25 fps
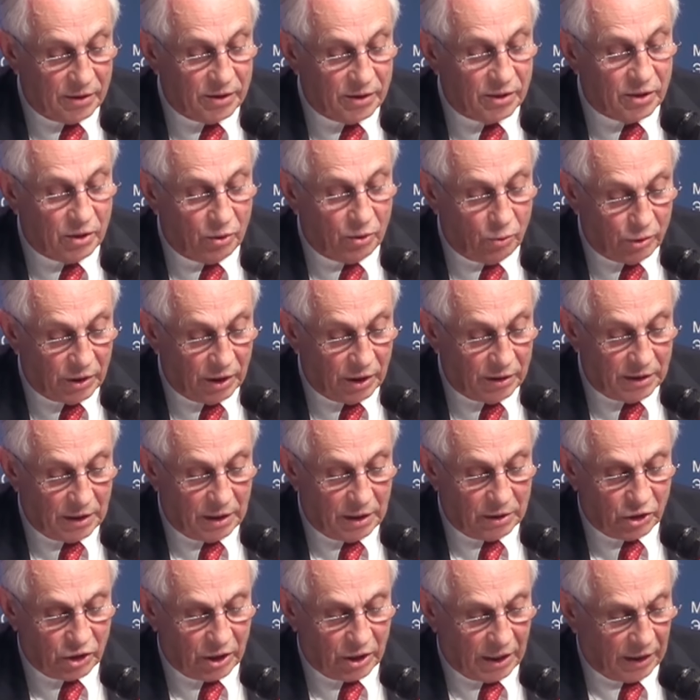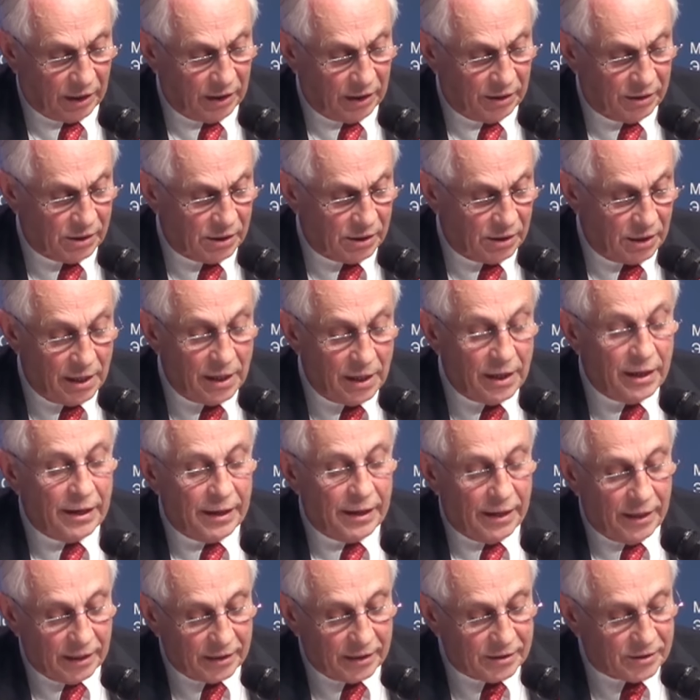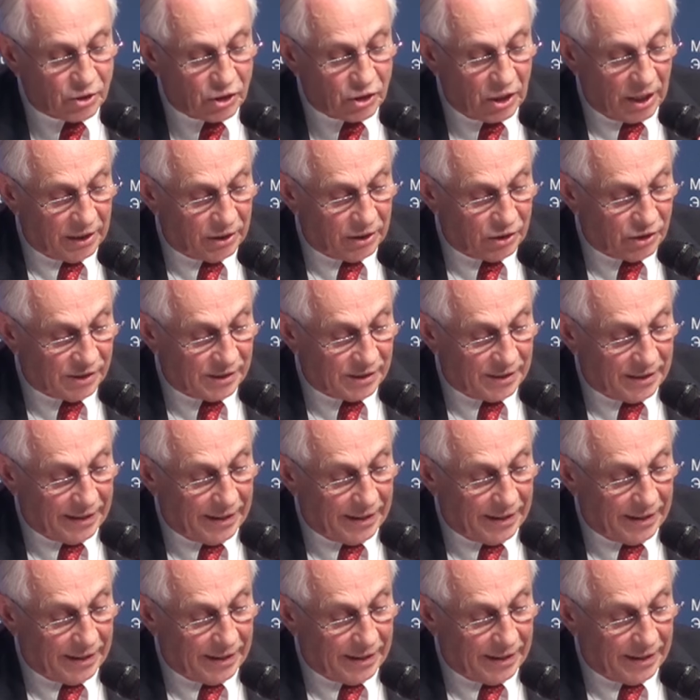student exchange